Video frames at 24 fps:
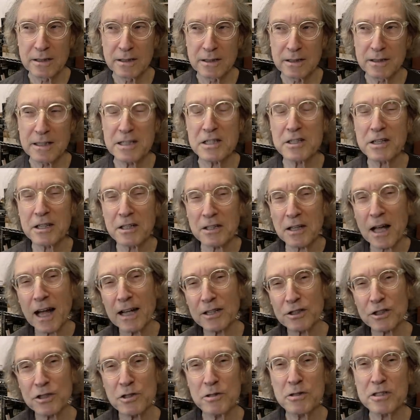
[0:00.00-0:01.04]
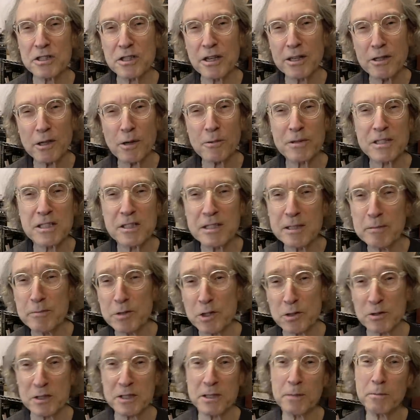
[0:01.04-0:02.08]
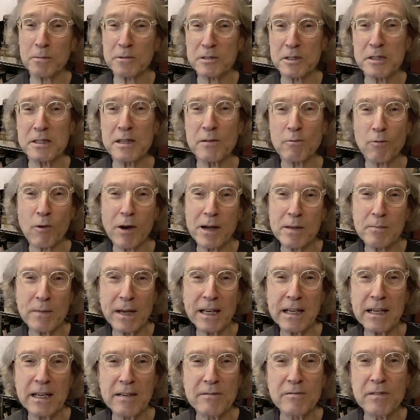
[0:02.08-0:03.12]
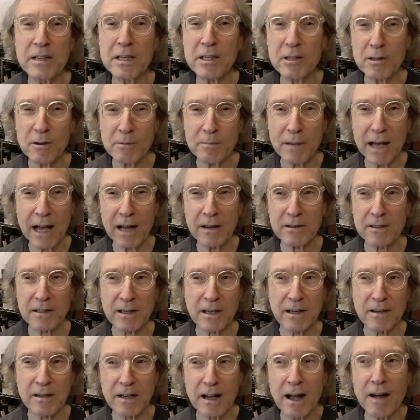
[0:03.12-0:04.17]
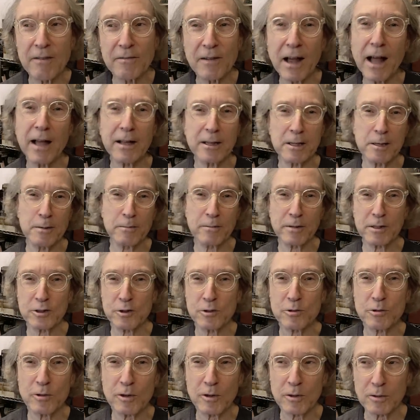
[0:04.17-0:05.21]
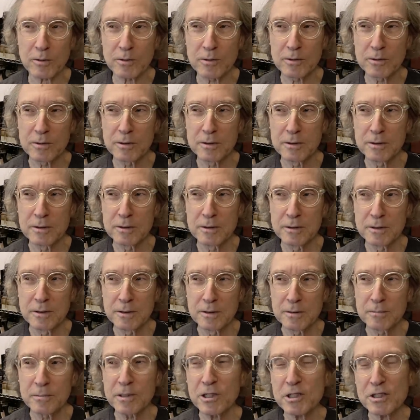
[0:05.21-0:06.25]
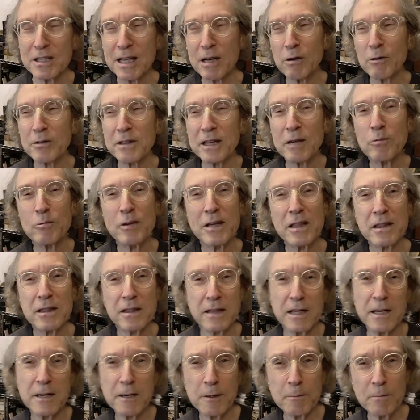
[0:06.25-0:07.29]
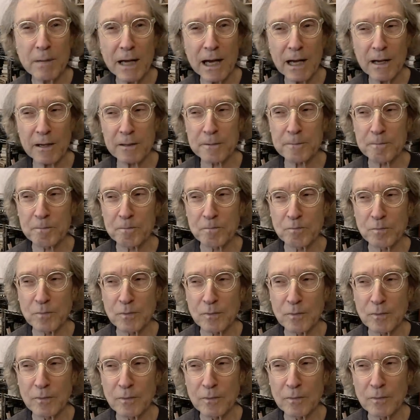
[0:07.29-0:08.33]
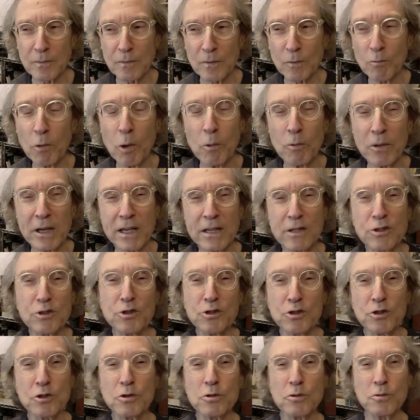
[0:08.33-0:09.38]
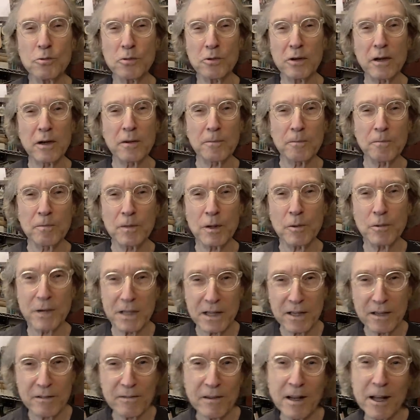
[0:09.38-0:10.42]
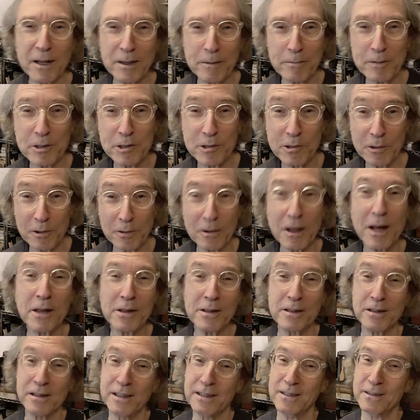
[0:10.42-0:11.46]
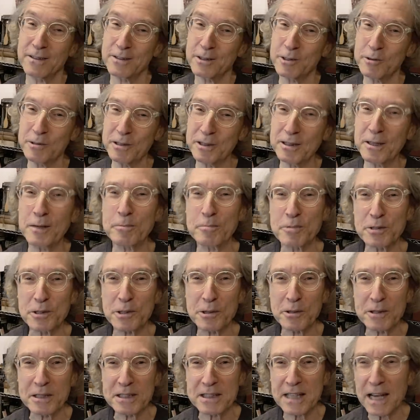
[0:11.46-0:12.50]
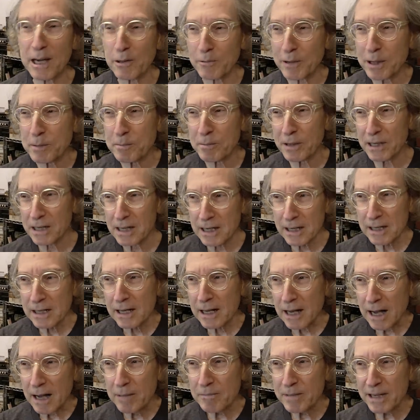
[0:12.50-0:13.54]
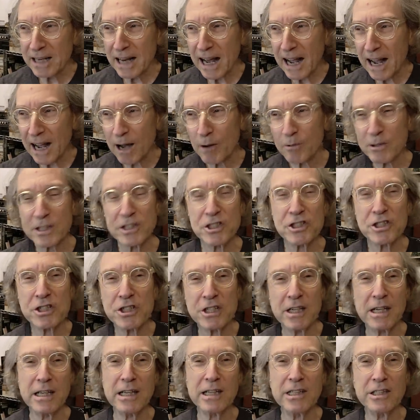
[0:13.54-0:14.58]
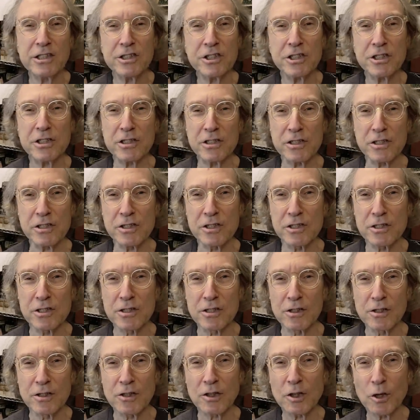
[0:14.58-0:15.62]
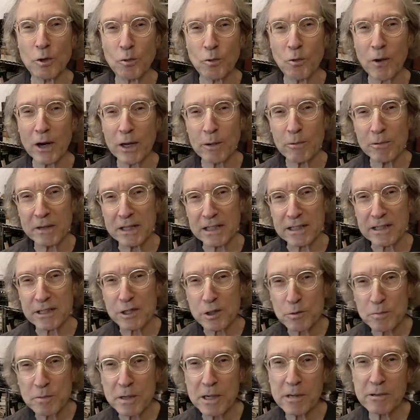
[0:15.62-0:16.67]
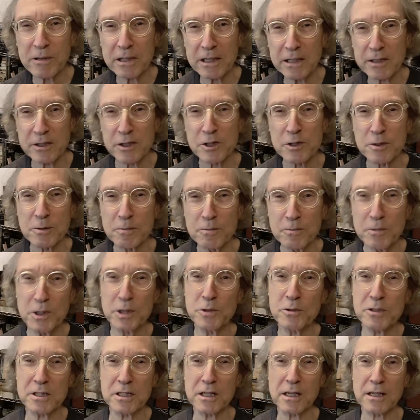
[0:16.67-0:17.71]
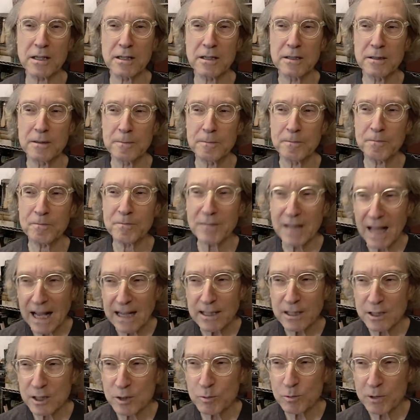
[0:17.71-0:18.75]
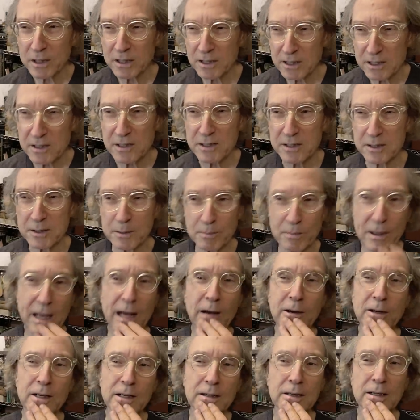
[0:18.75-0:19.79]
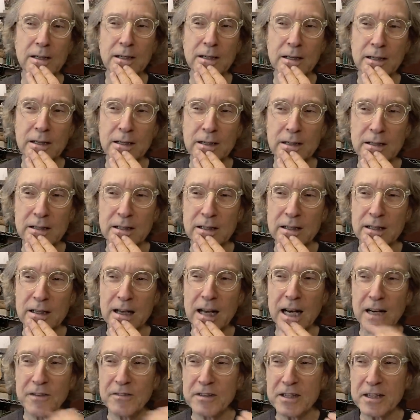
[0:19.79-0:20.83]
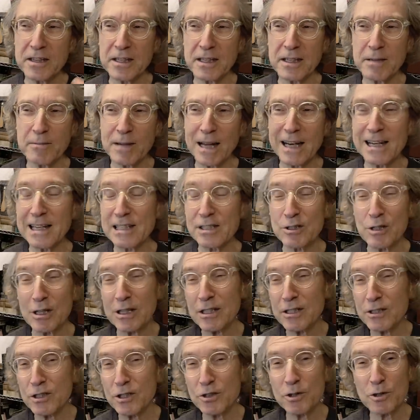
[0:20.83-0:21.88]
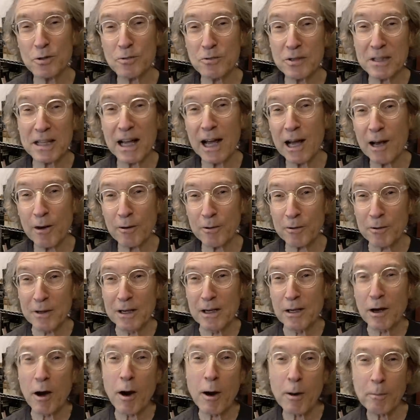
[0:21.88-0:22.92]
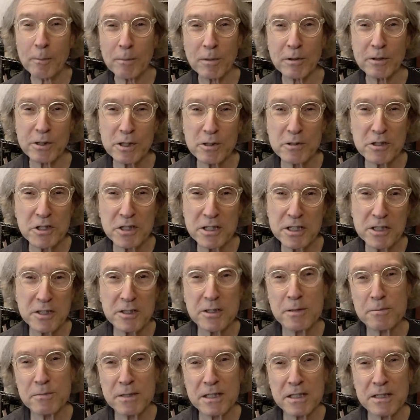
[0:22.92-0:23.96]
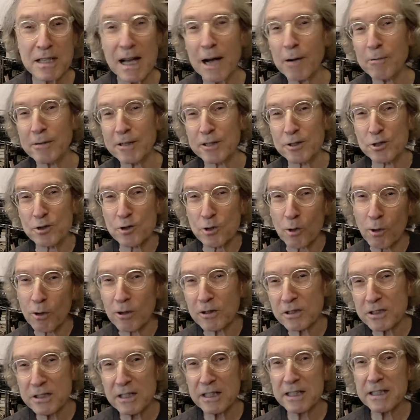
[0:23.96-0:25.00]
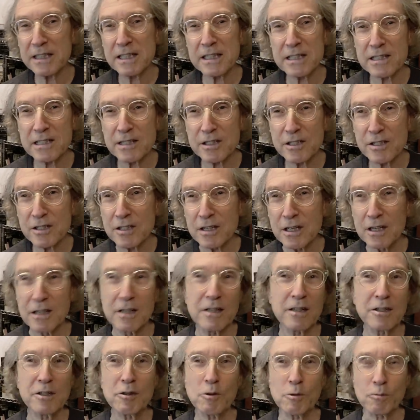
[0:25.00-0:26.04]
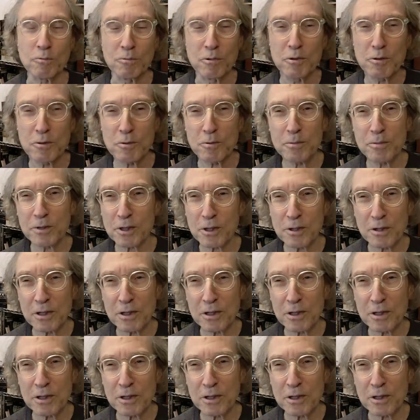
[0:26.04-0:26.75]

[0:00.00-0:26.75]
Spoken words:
There's a lot to this. I know it seems so simple. Steve, why are you making a video about a volume control? Because I don't think we think about what we can do with the volume control other than turn it up or turn it down, right? But I mean, how it changes the way we experience music. That's what this is about. And if you think about it, it has nothing to do with how humble your system is, how exalted it is, your room.